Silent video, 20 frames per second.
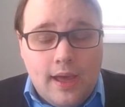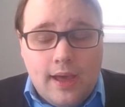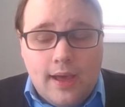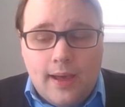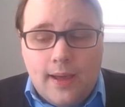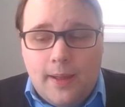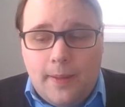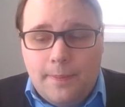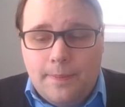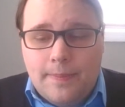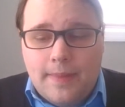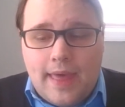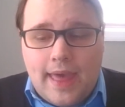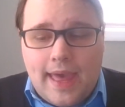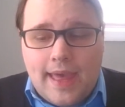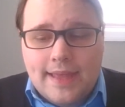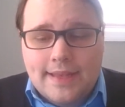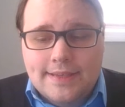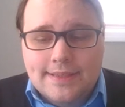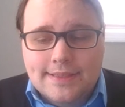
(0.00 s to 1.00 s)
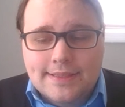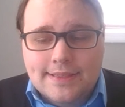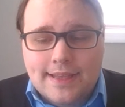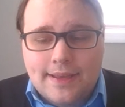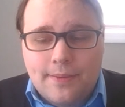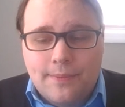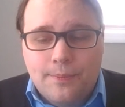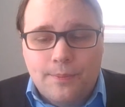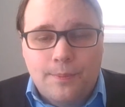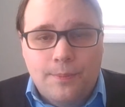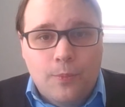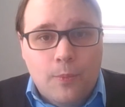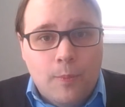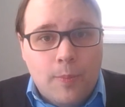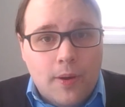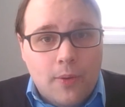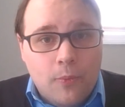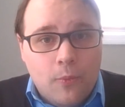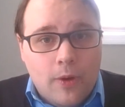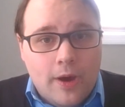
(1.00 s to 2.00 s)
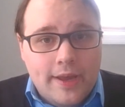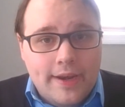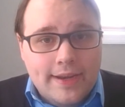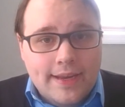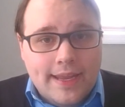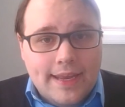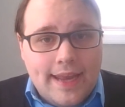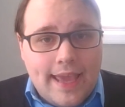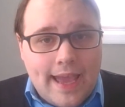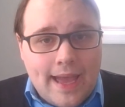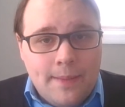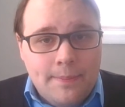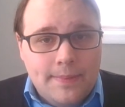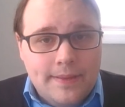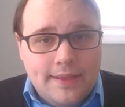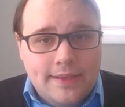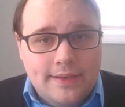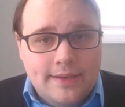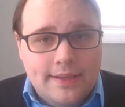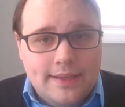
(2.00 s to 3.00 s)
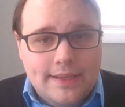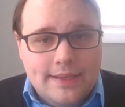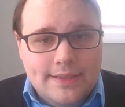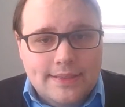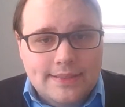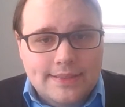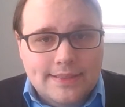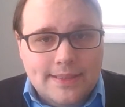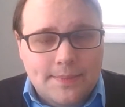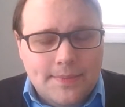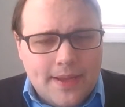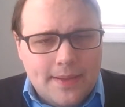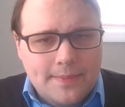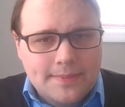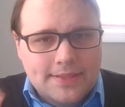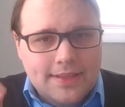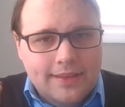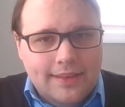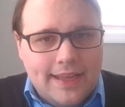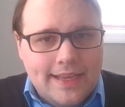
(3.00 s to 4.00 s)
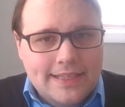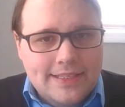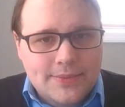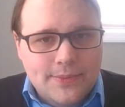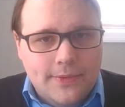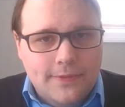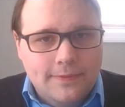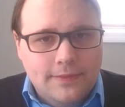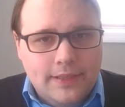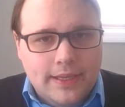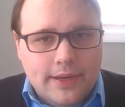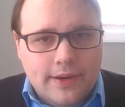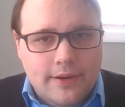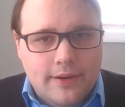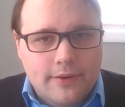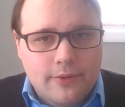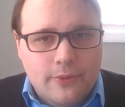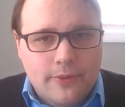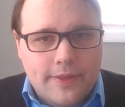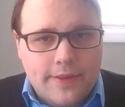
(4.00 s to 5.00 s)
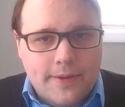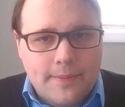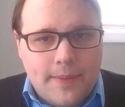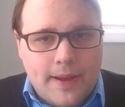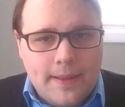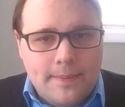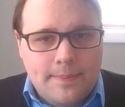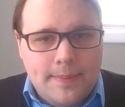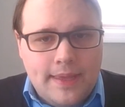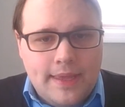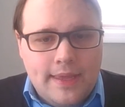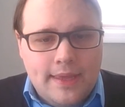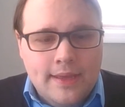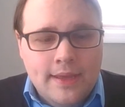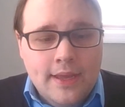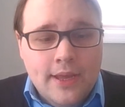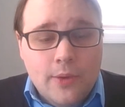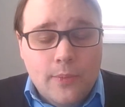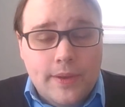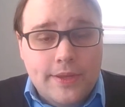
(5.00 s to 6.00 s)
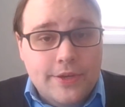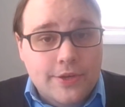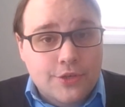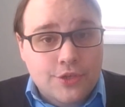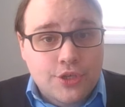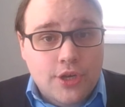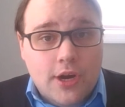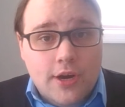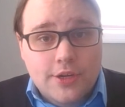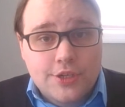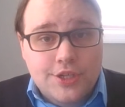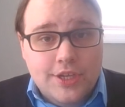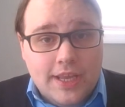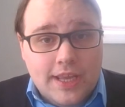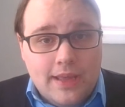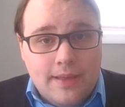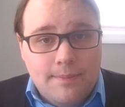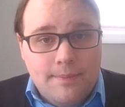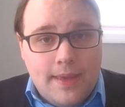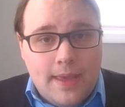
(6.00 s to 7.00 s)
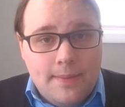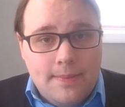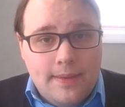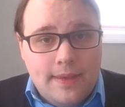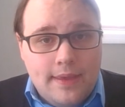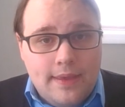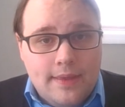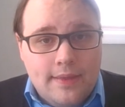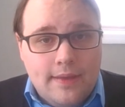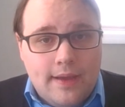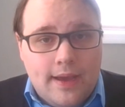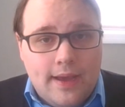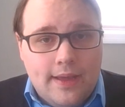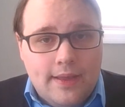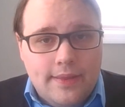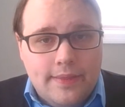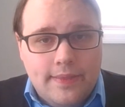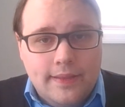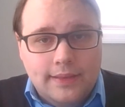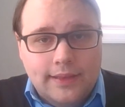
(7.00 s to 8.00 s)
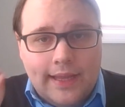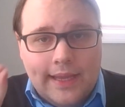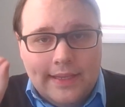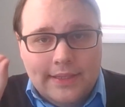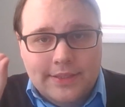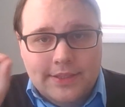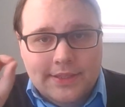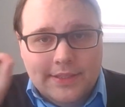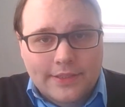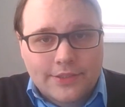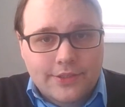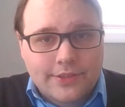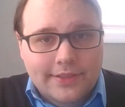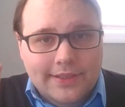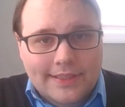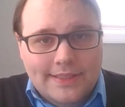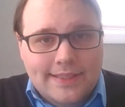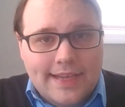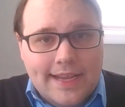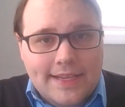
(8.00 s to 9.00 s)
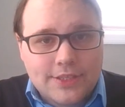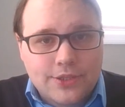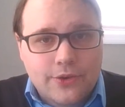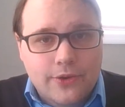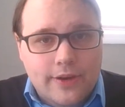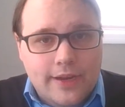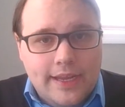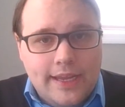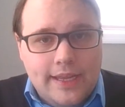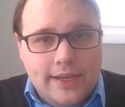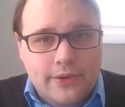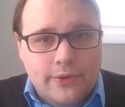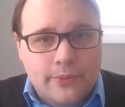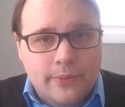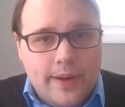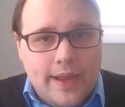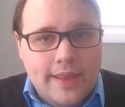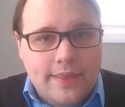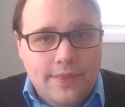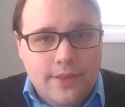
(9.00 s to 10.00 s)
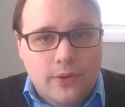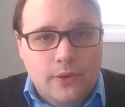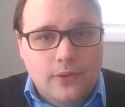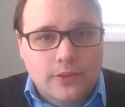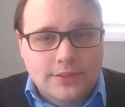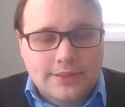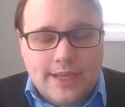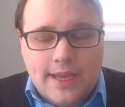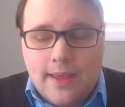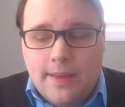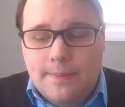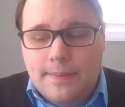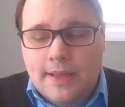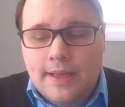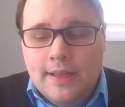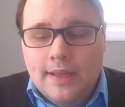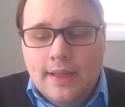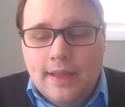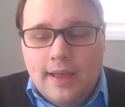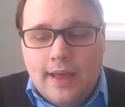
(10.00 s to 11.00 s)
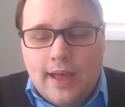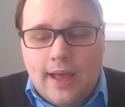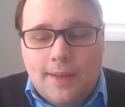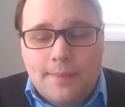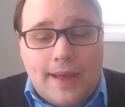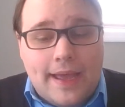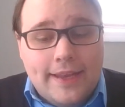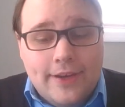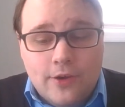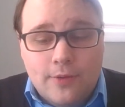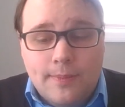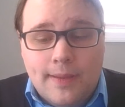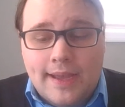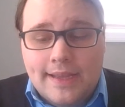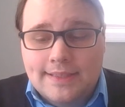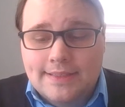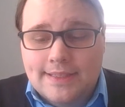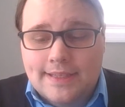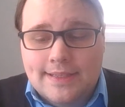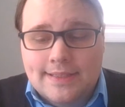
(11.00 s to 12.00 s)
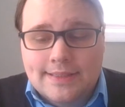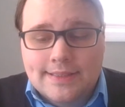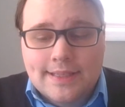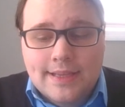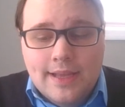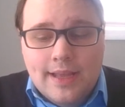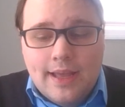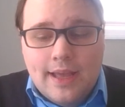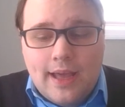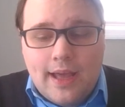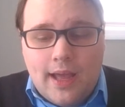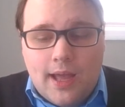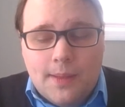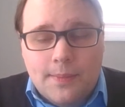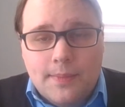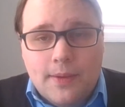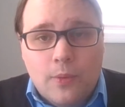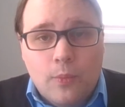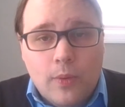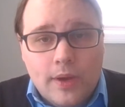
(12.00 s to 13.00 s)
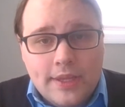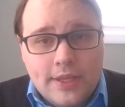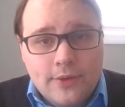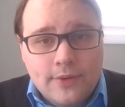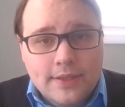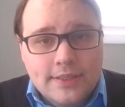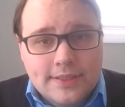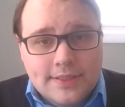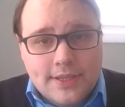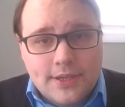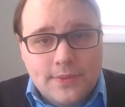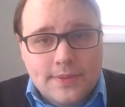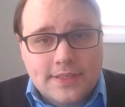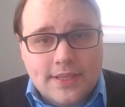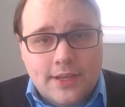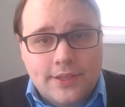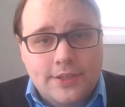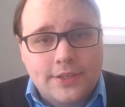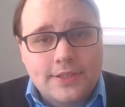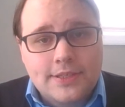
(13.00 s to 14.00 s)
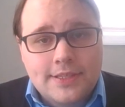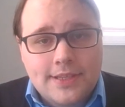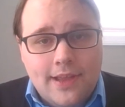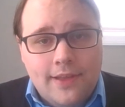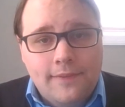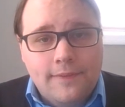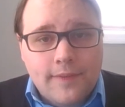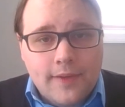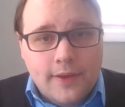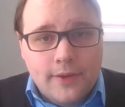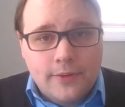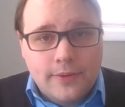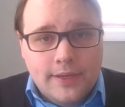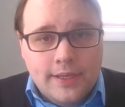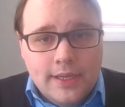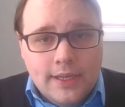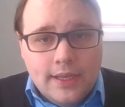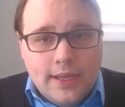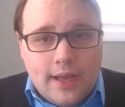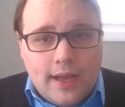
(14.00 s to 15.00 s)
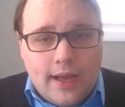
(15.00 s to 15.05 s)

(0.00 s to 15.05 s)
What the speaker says: But what can happen is sometimes the lights will flicker, or there might be when you're charging it, maybe the light just stays green or red the whole time. I know mine does. What you can do is on your cell phone,